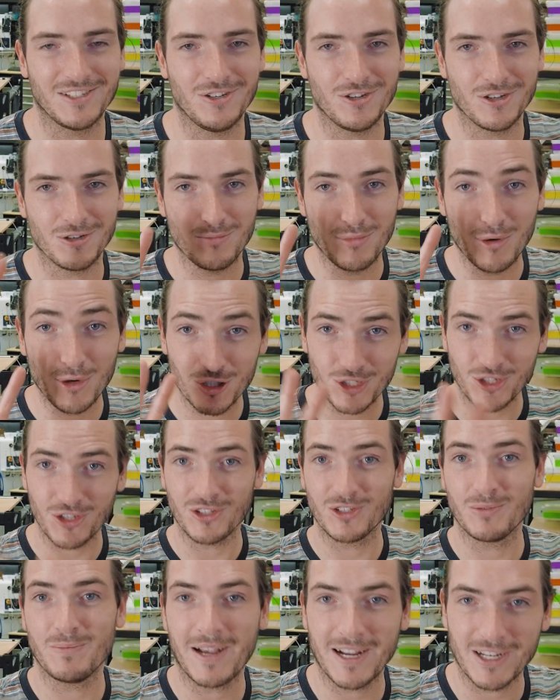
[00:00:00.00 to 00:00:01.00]
You could push
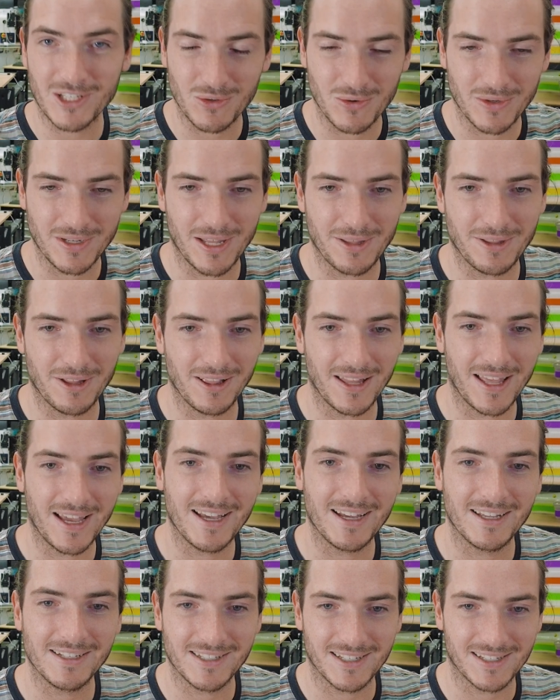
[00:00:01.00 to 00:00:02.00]
those back to another
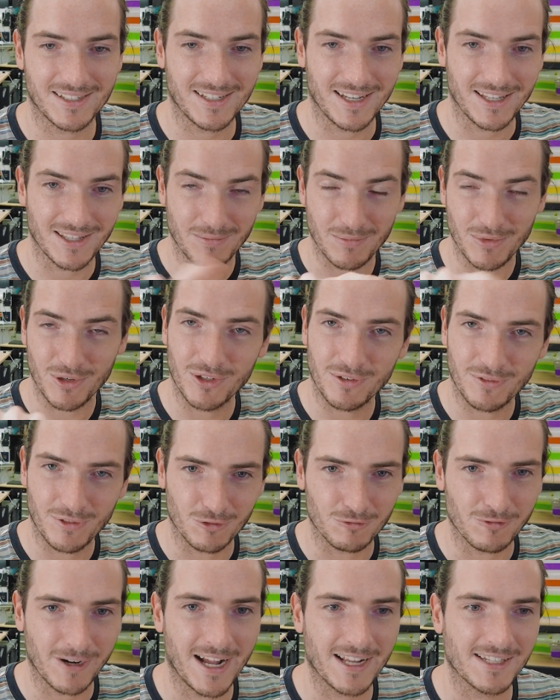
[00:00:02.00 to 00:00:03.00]
layer to see the
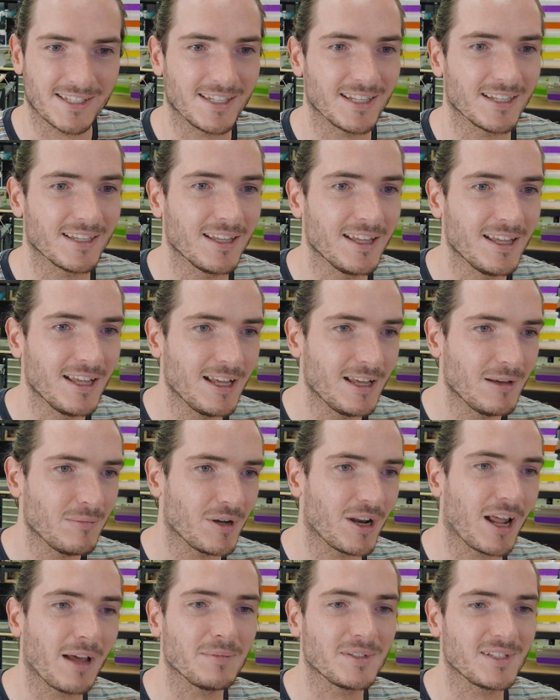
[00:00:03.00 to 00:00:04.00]
beautiful routing,
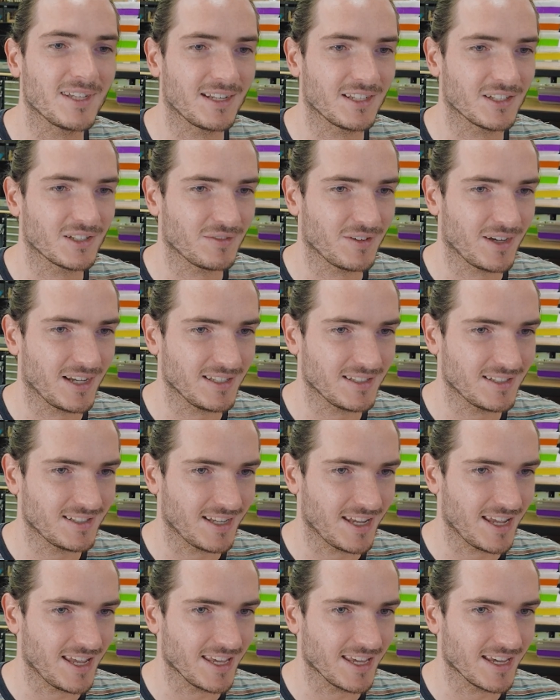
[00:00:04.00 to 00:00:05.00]
but I'm satisfied
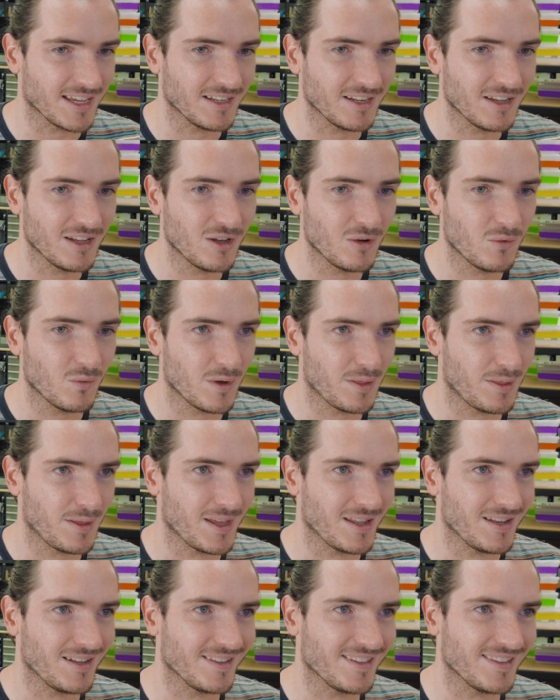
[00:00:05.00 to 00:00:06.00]
seeing it
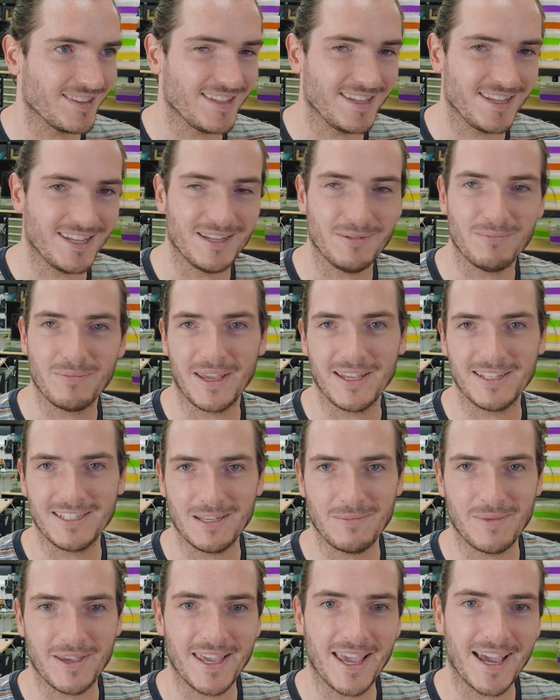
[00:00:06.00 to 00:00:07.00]
within the
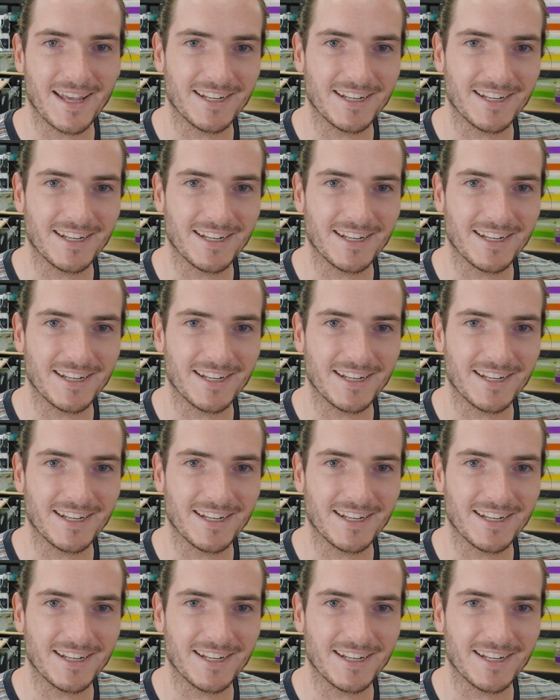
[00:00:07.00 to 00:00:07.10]
PCB